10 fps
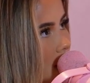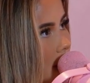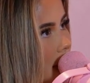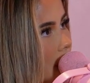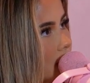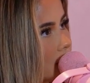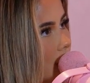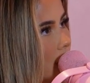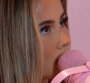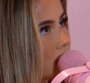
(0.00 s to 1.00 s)
And
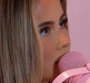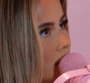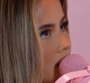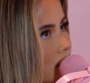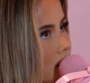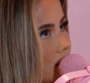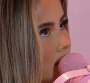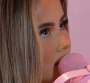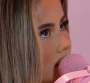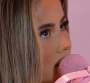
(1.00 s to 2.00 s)
I also think
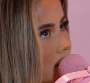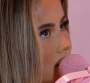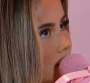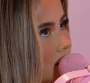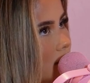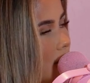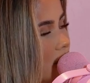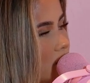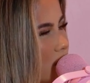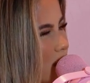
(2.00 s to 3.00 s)
I
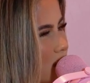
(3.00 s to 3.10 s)
just